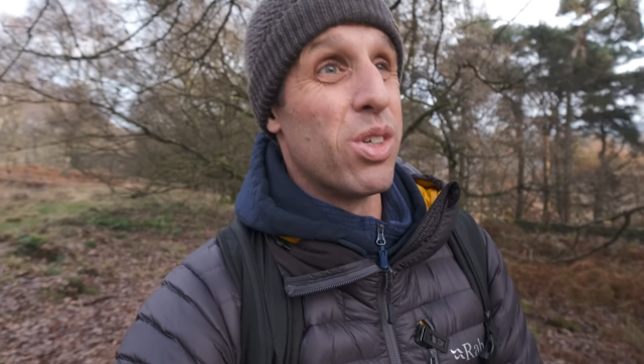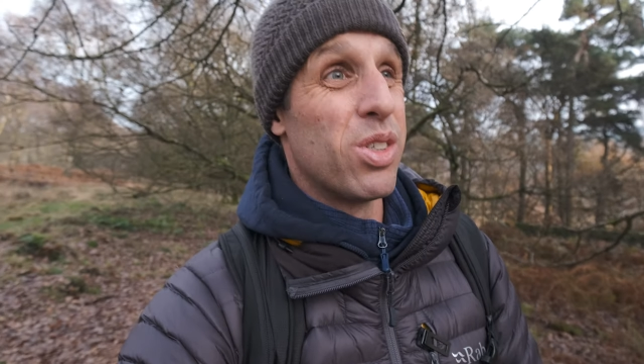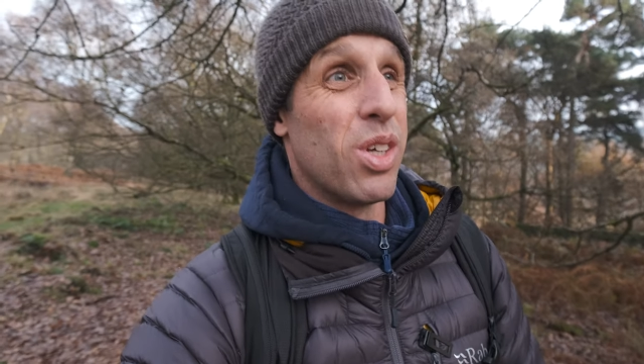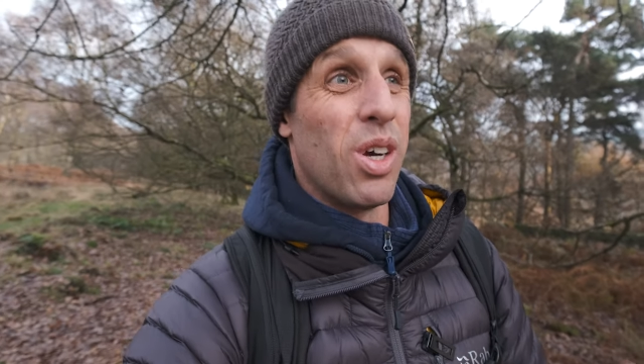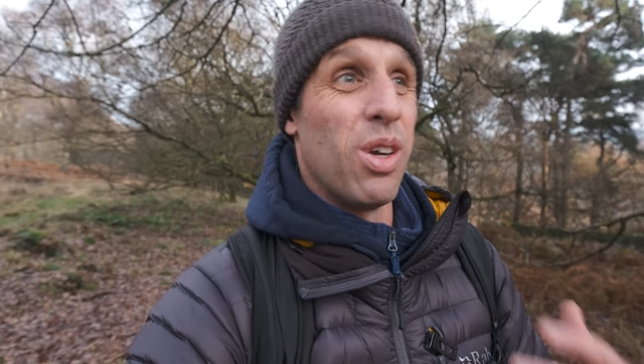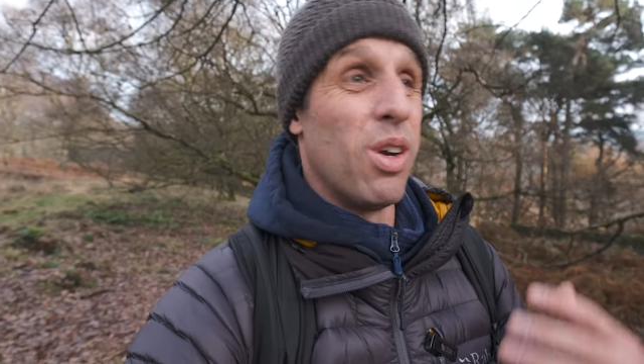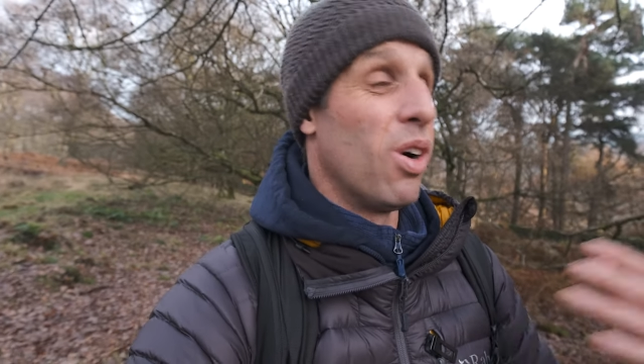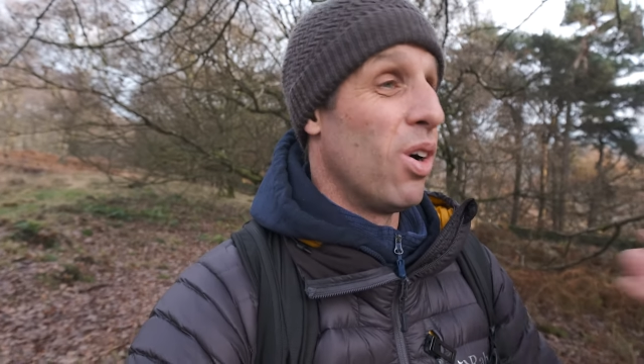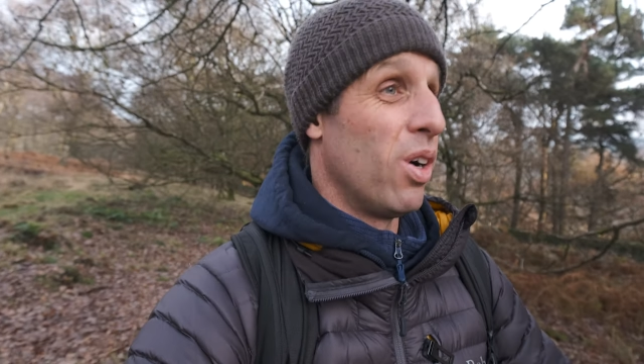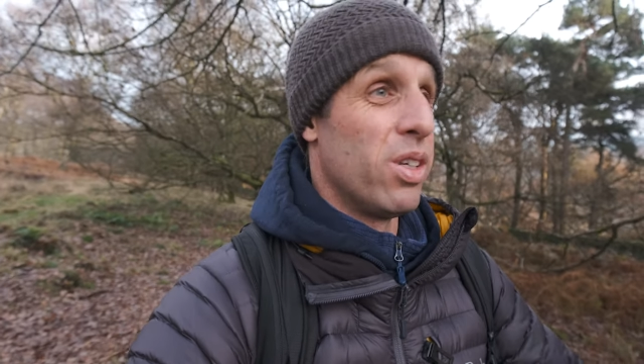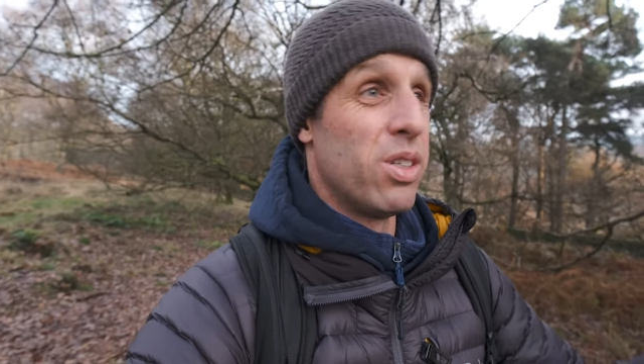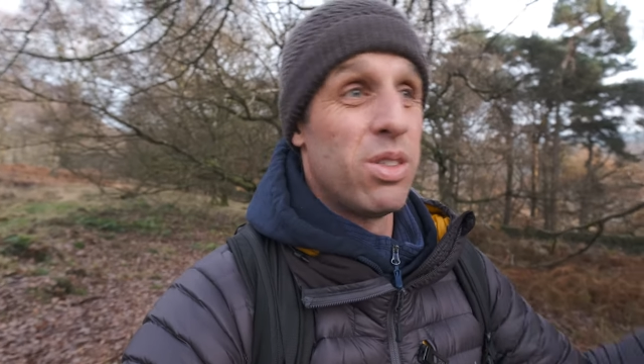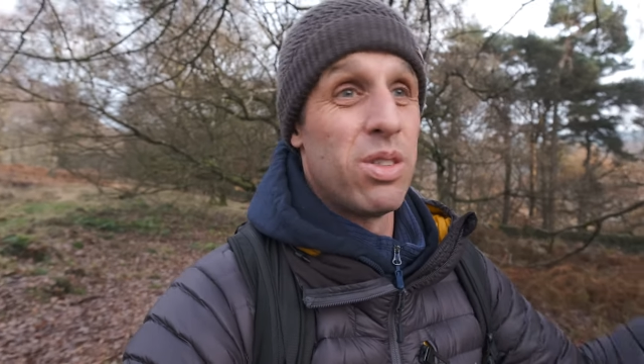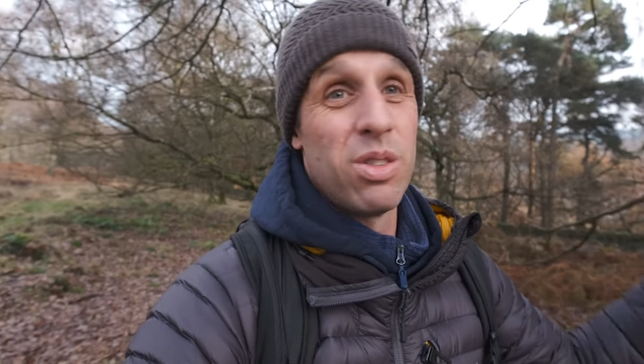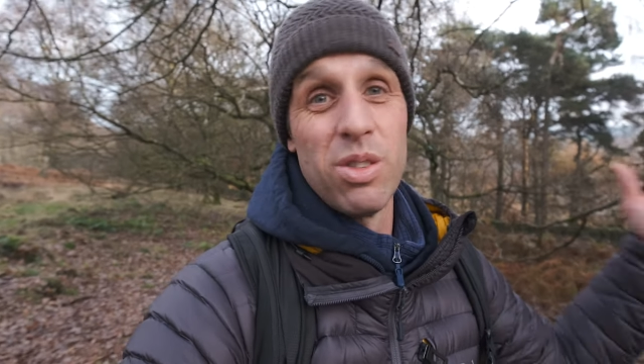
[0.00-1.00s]
so ice,
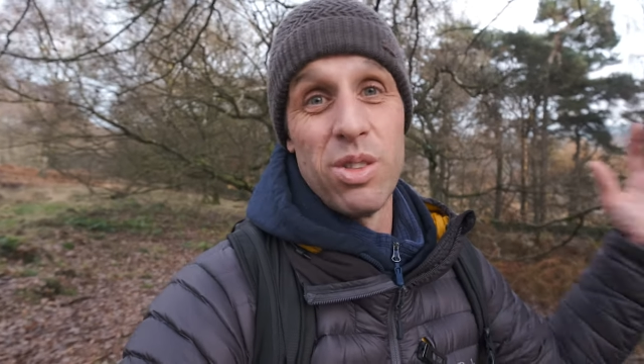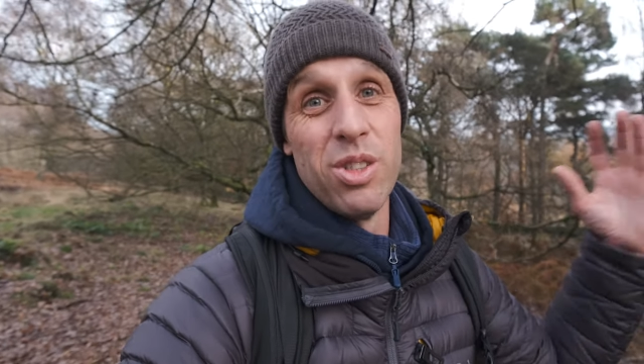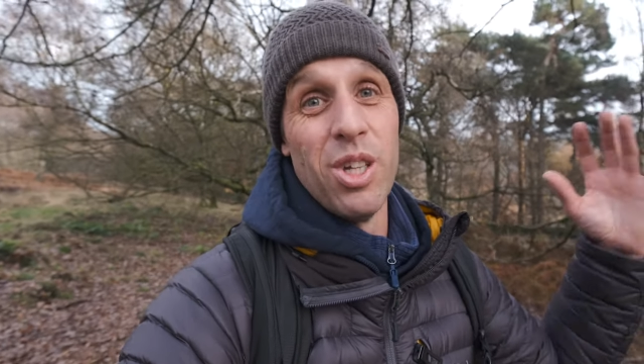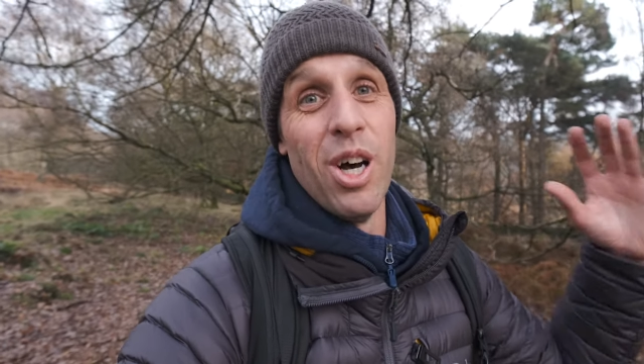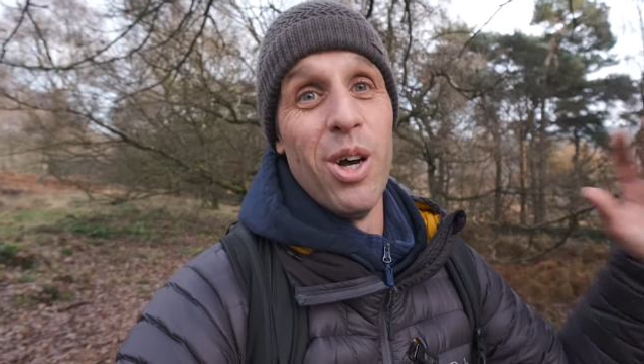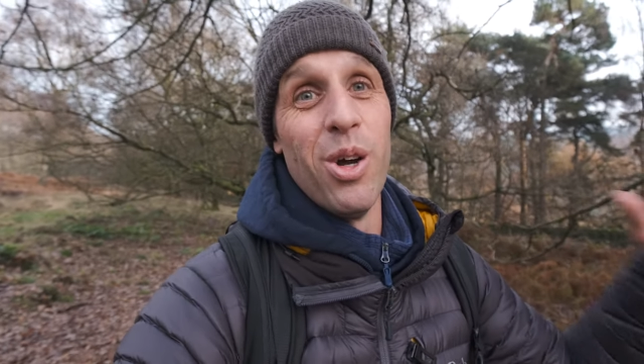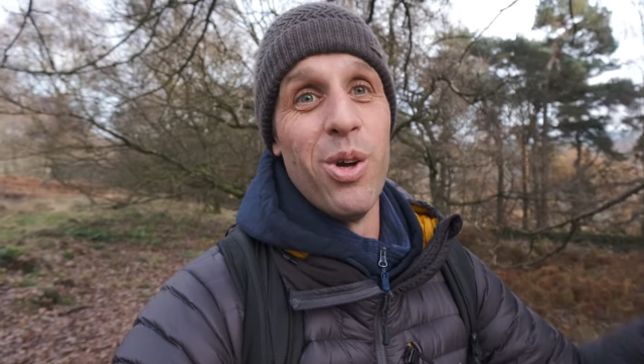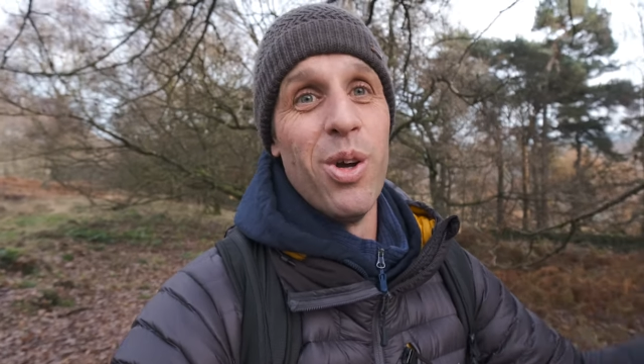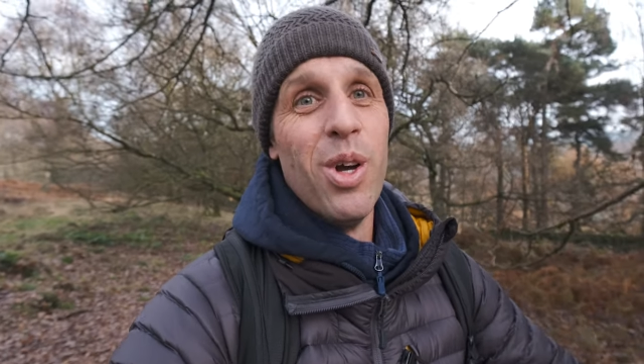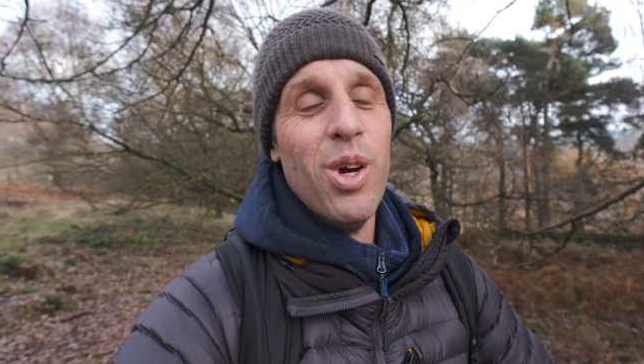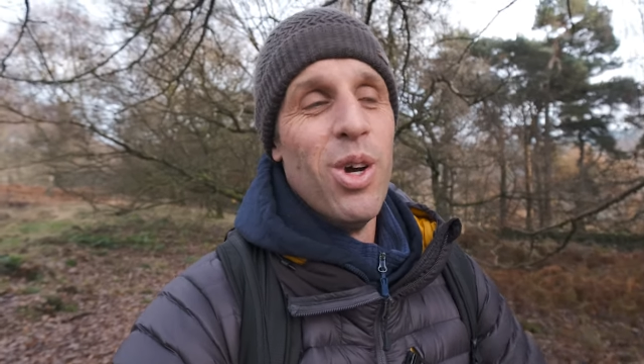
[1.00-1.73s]
snow,